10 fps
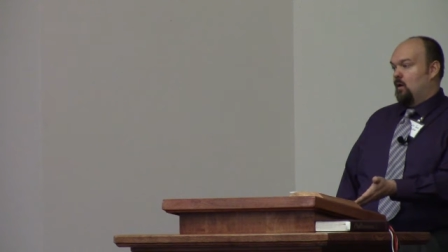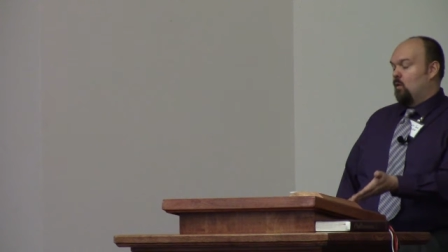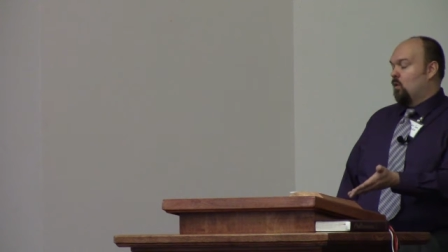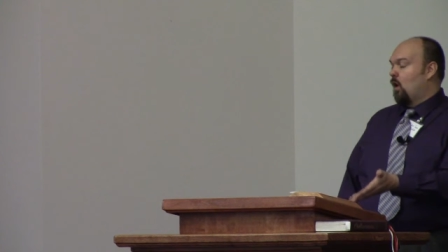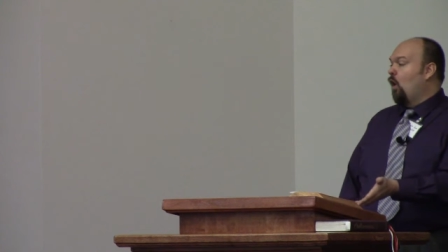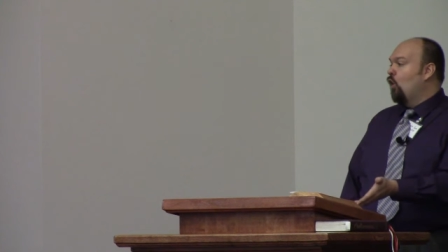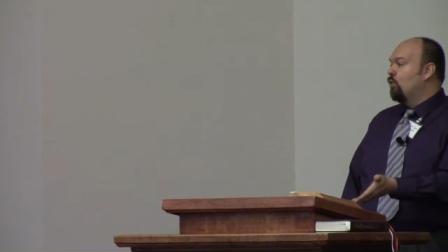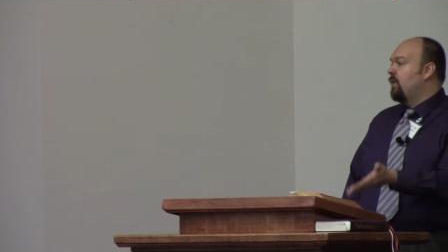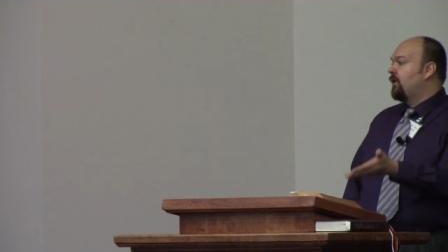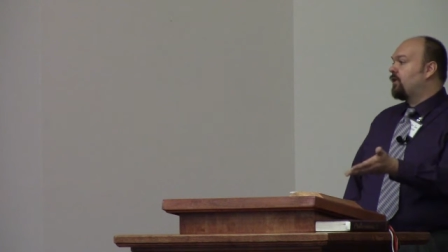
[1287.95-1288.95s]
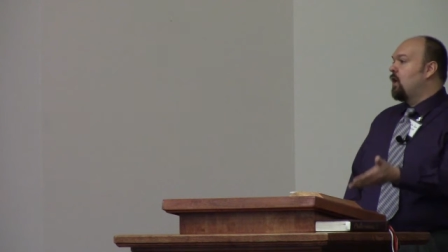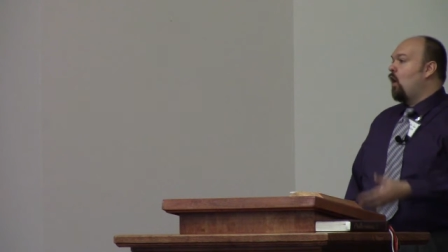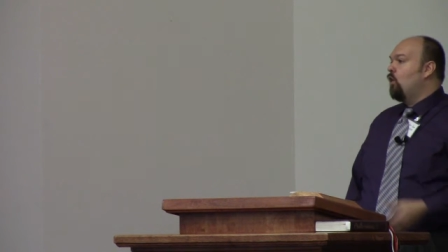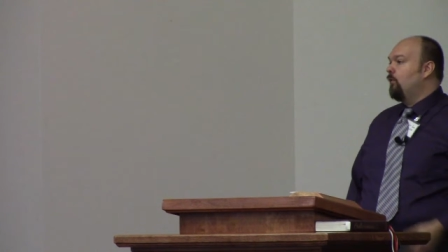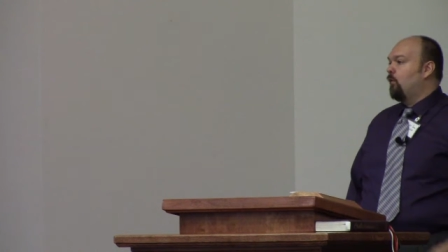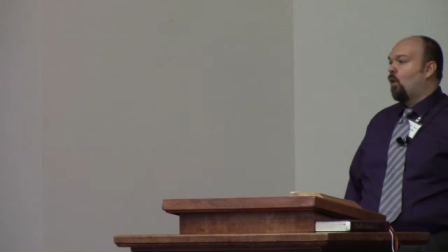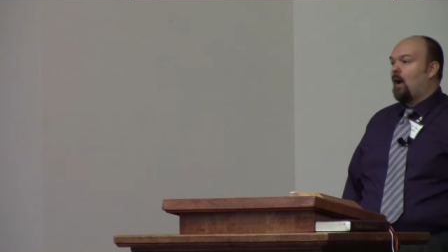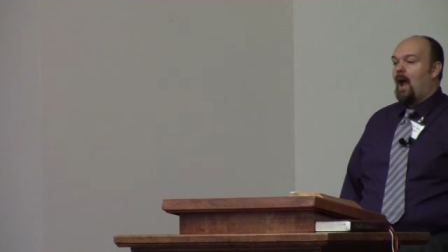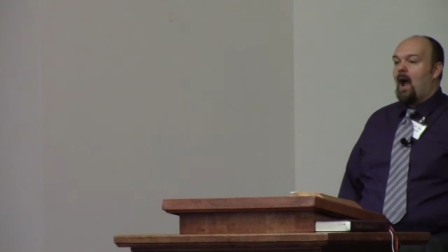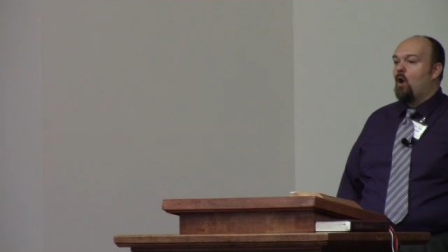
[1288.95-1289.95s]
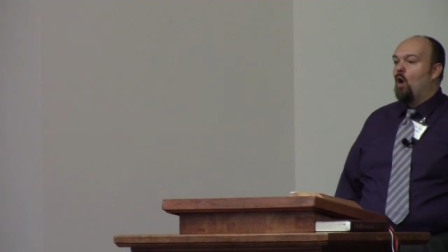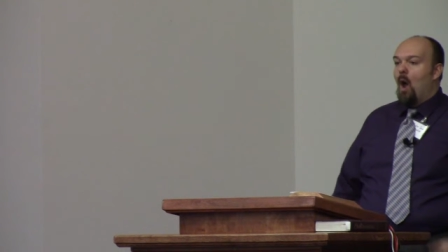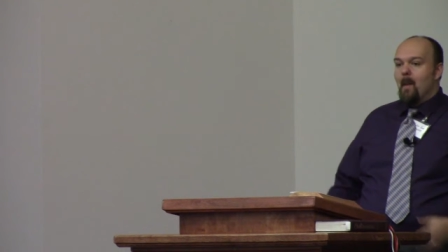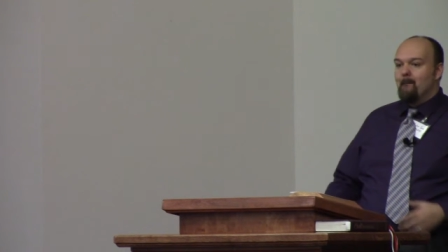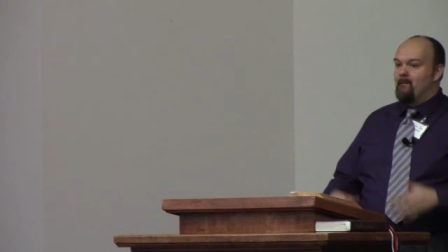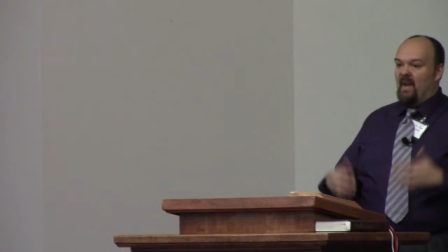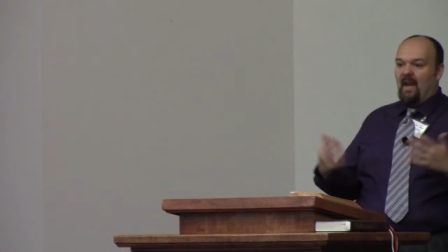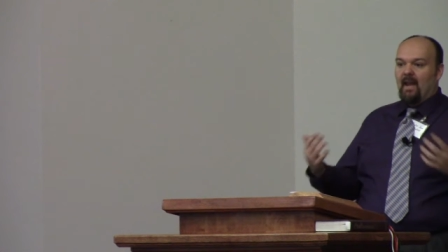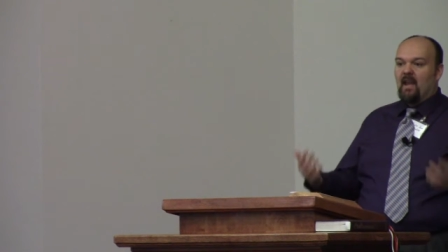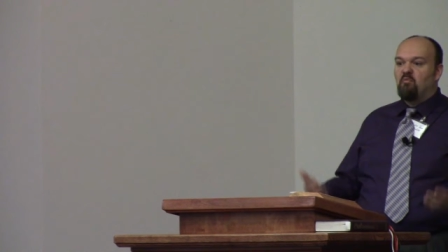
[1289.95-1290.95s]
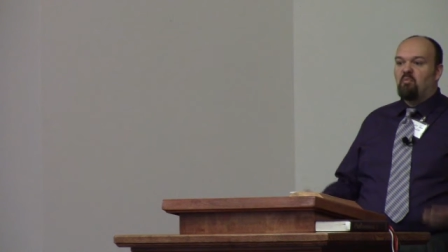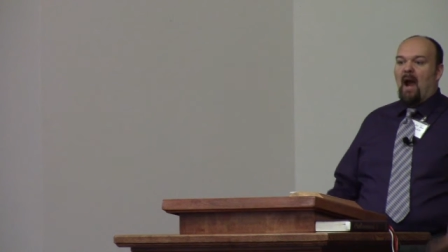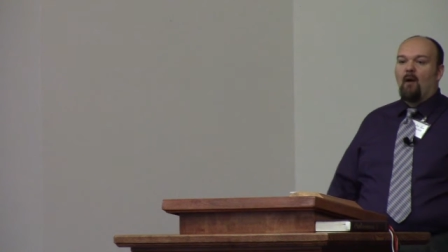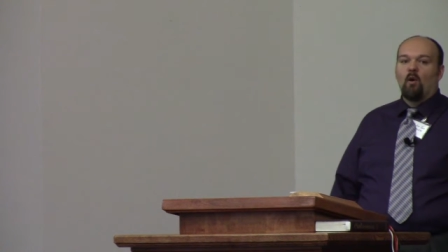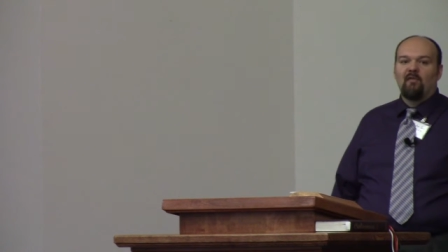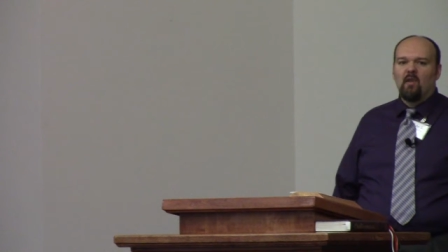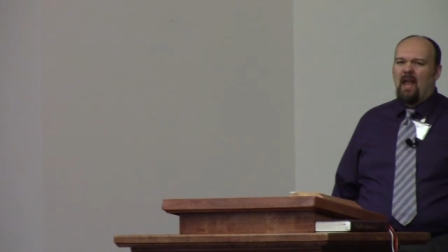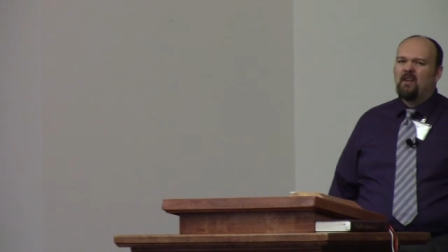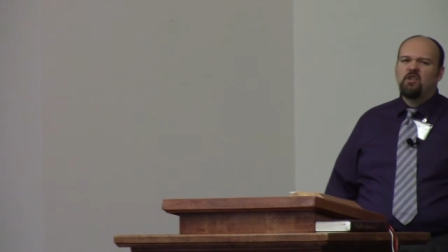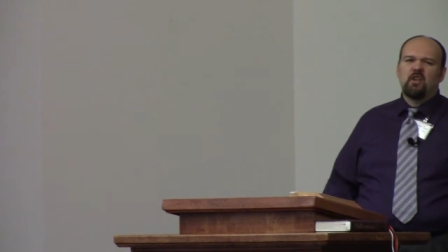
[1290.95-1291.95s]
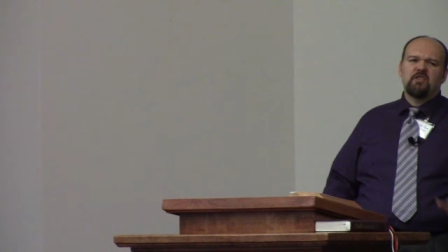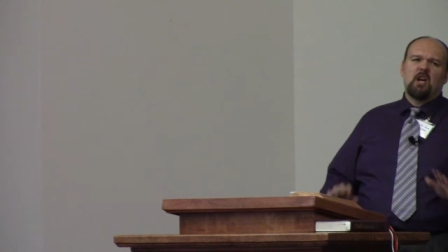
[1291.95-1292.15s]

Rome is known for how big and powerful and just